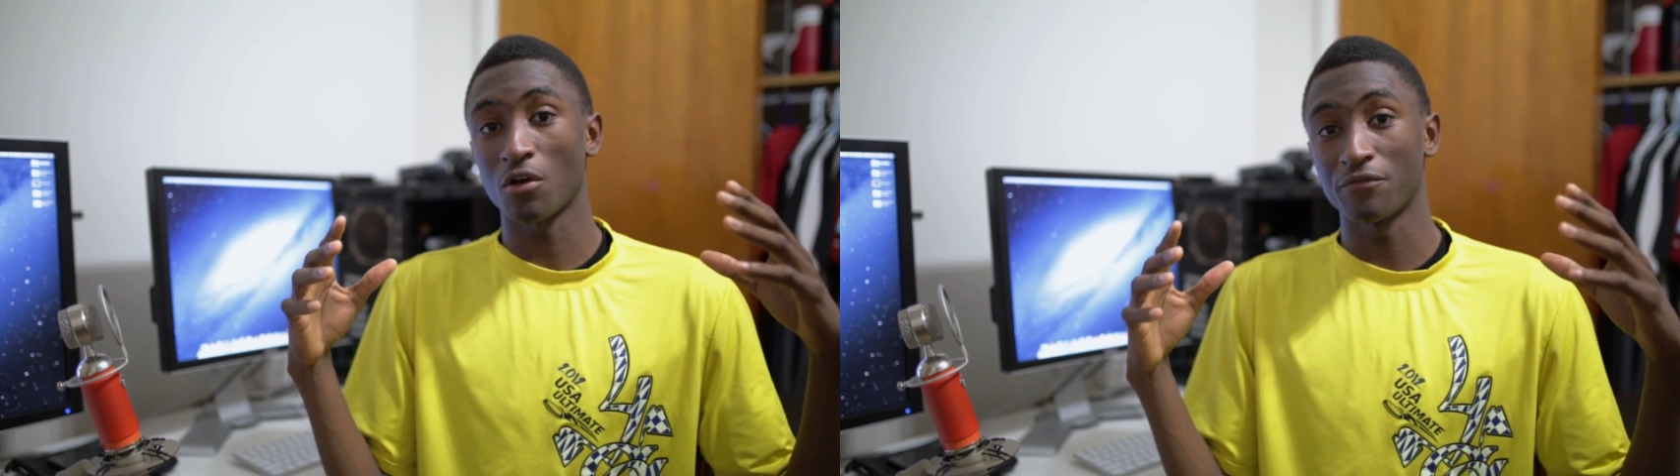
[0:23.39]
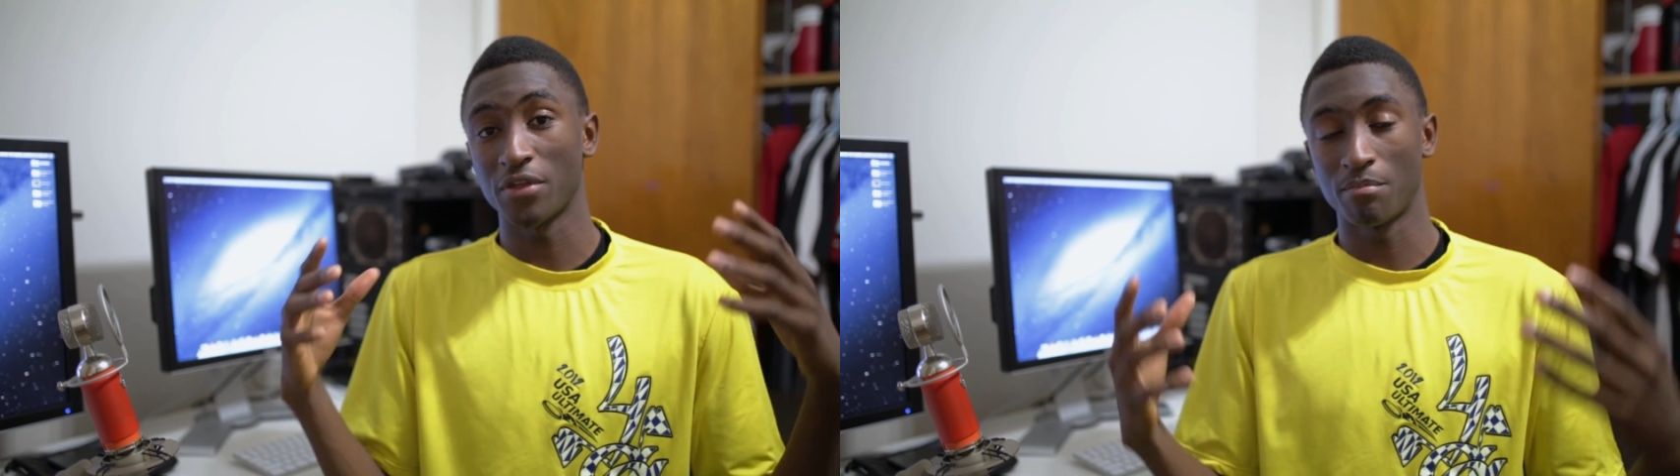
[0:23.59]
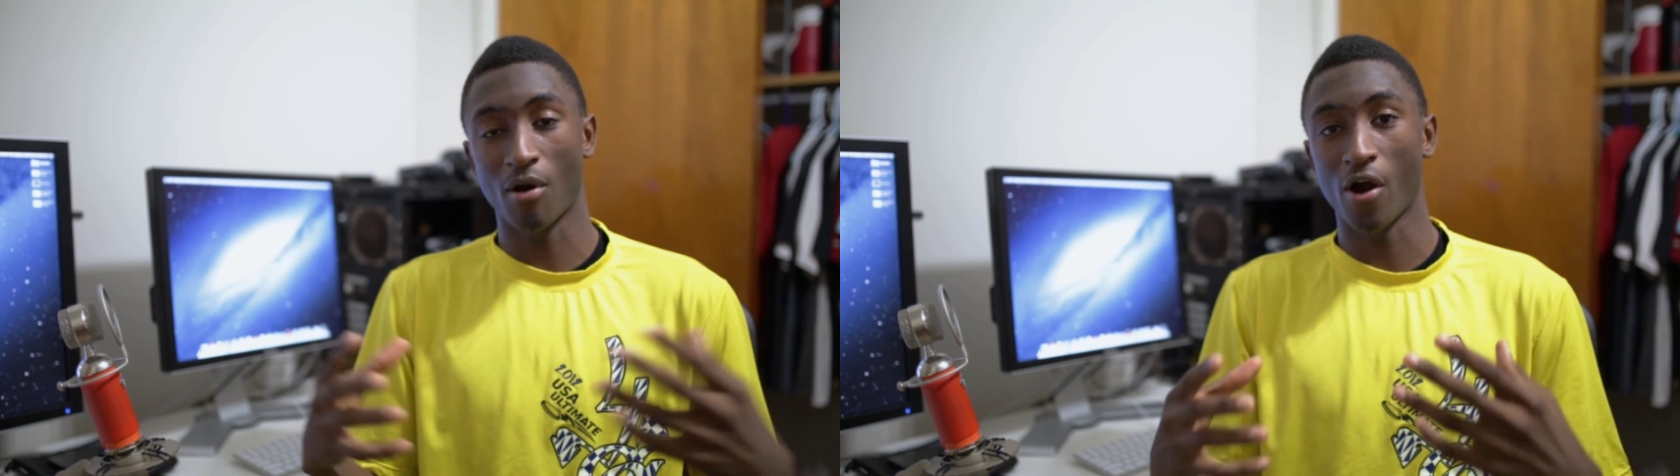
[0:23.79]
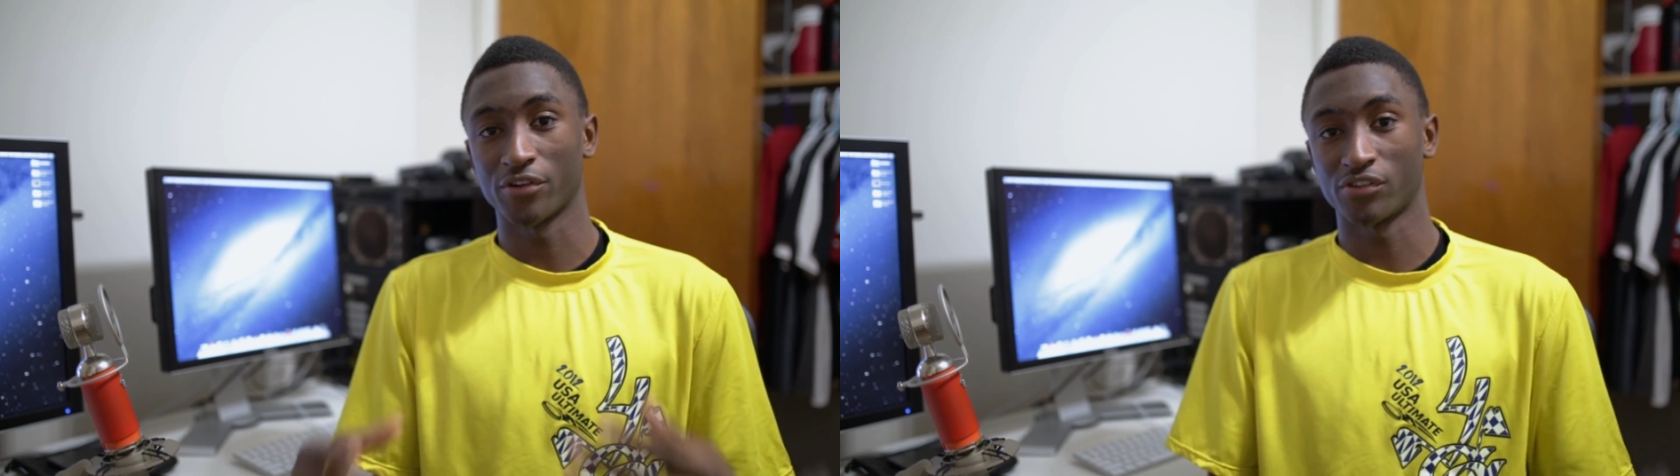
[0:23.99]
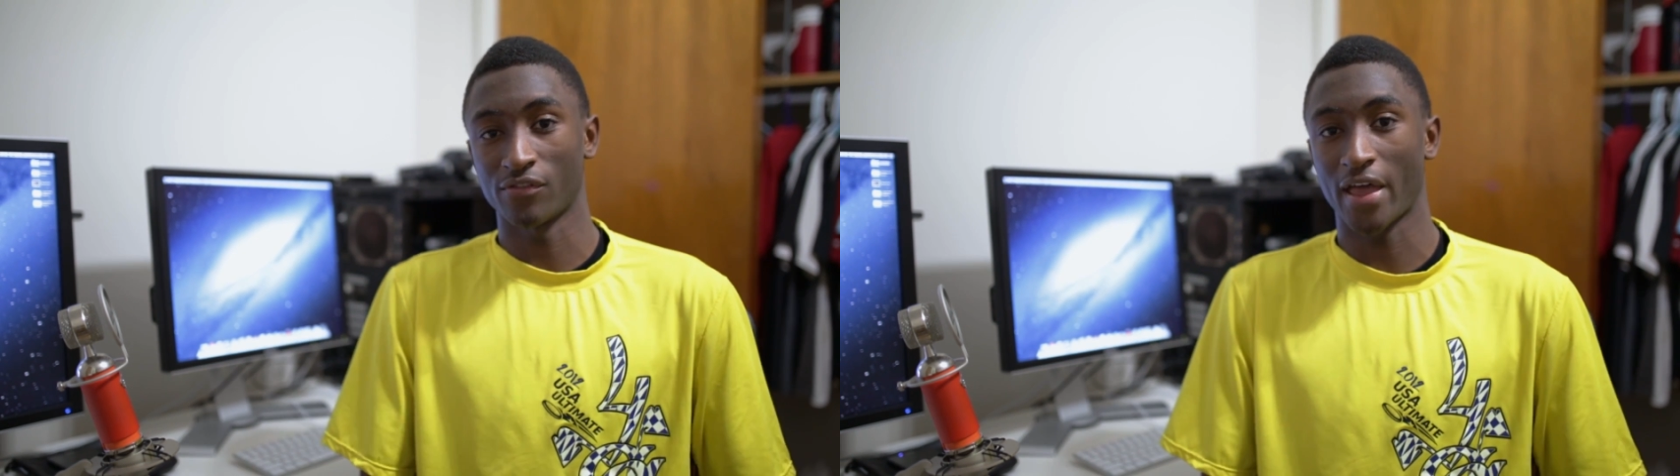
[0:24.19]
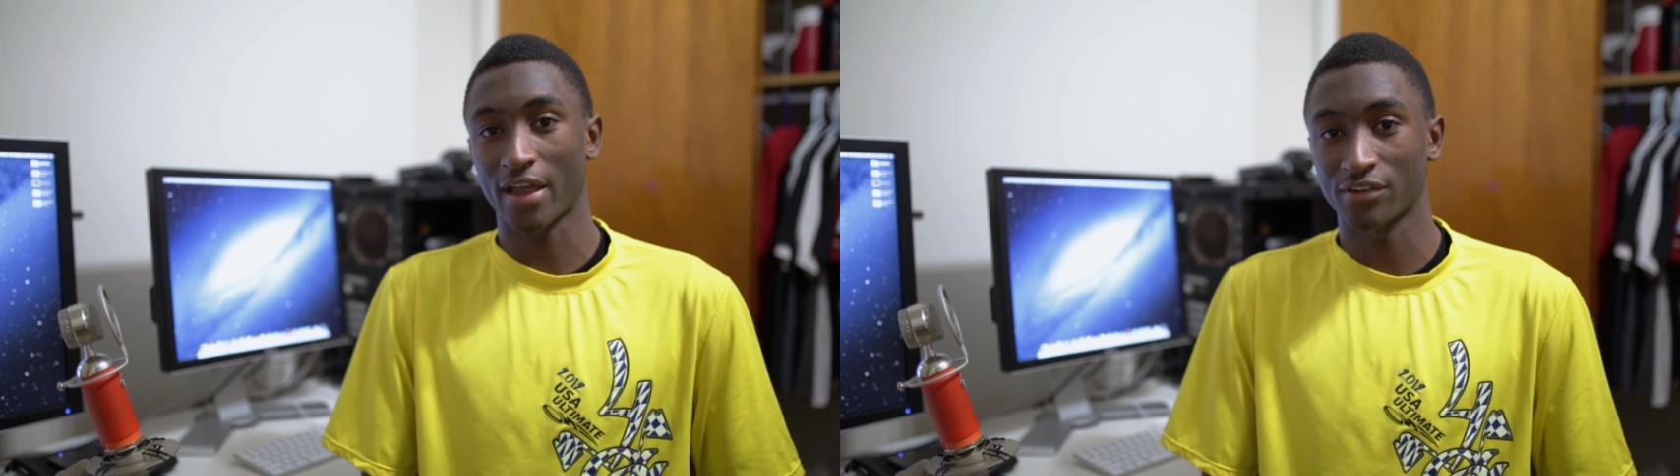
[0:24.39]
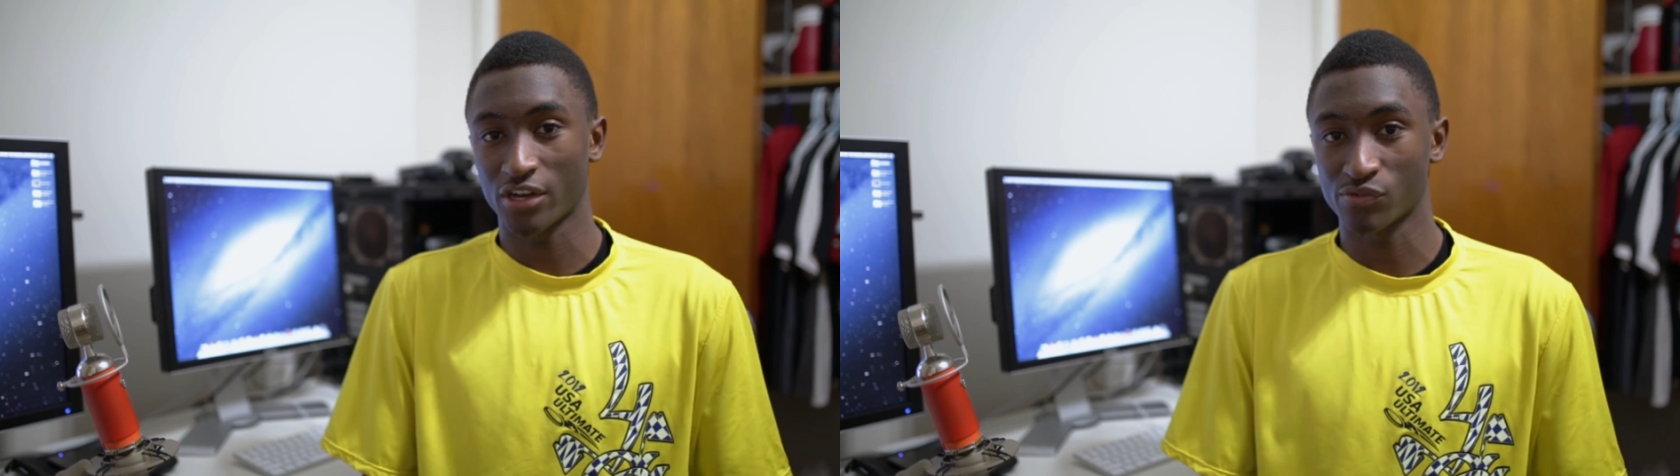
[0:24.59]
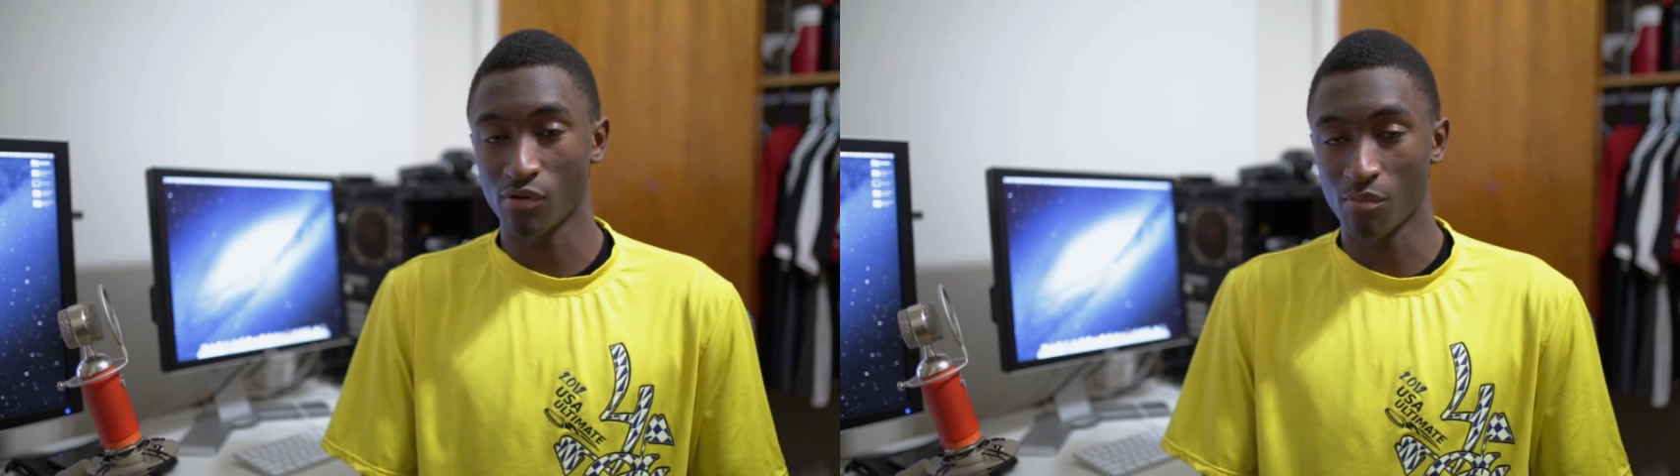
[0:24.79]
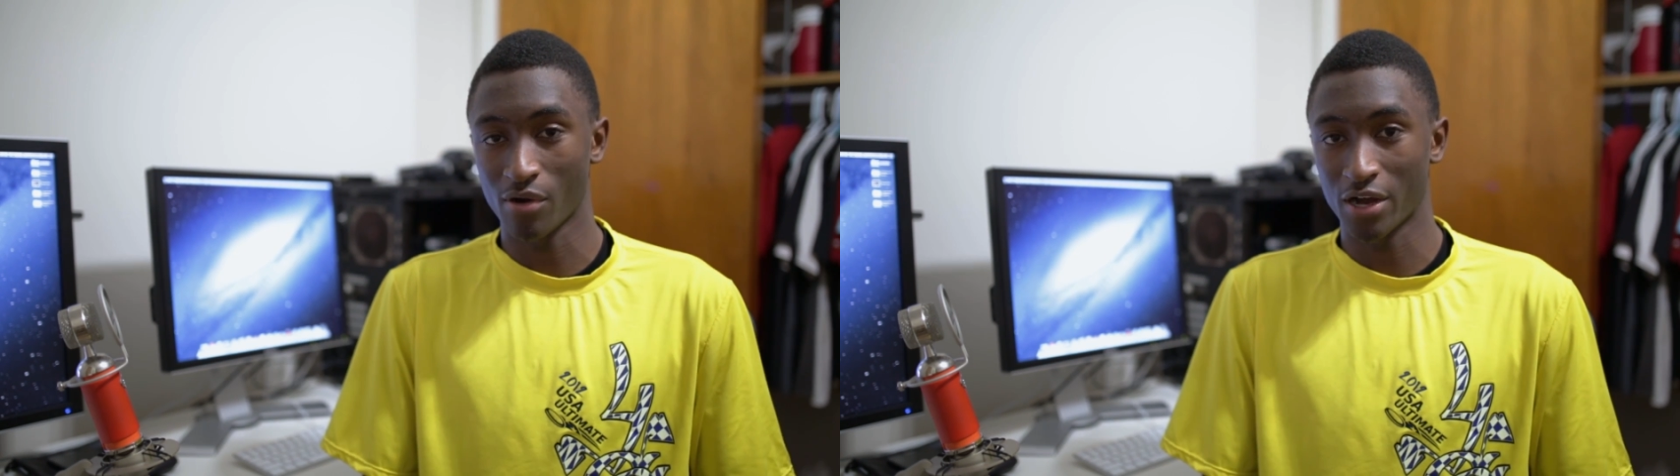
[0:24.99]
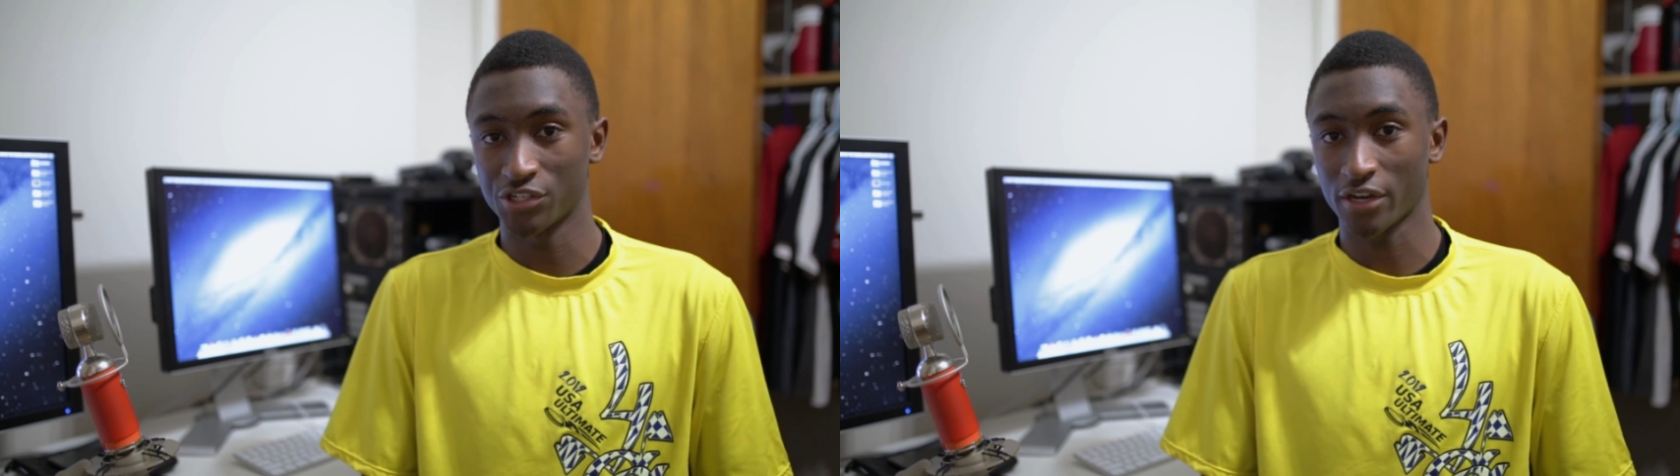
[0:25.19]
of the parts of the Hackintosh Pro
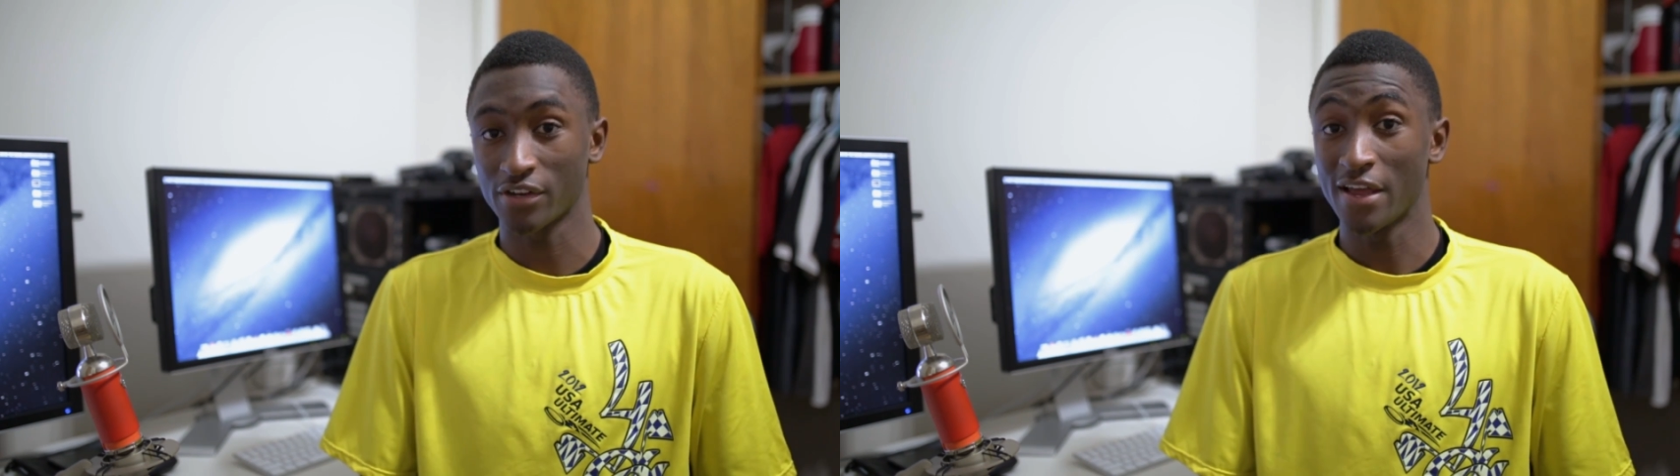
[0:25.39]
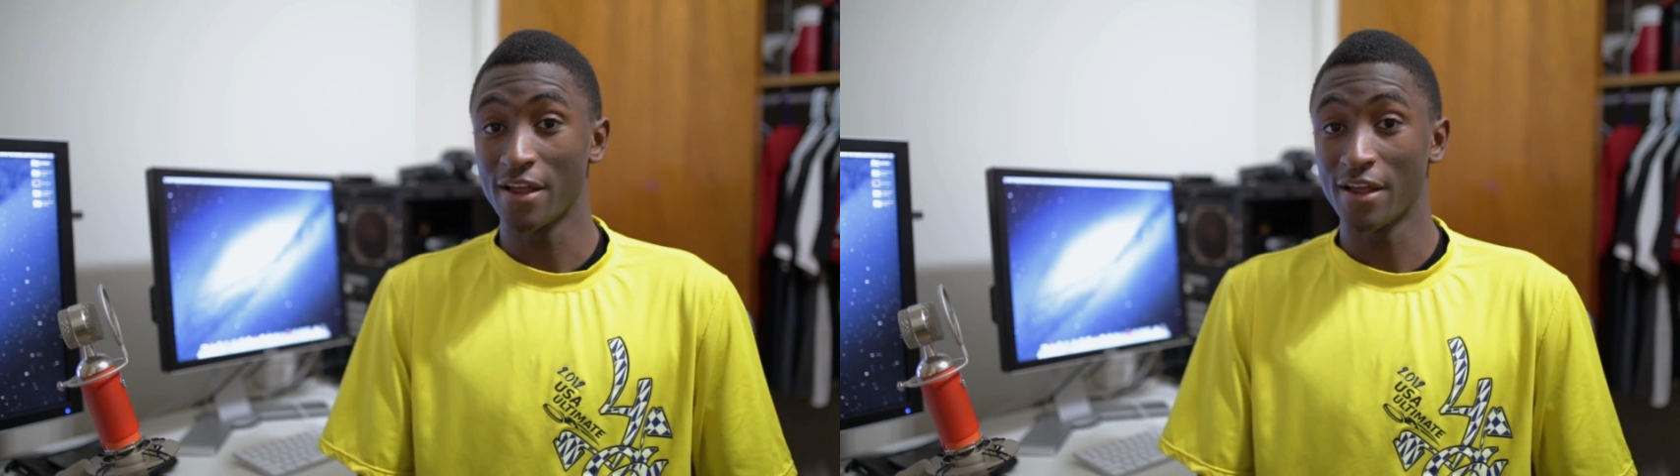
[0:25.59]
Project.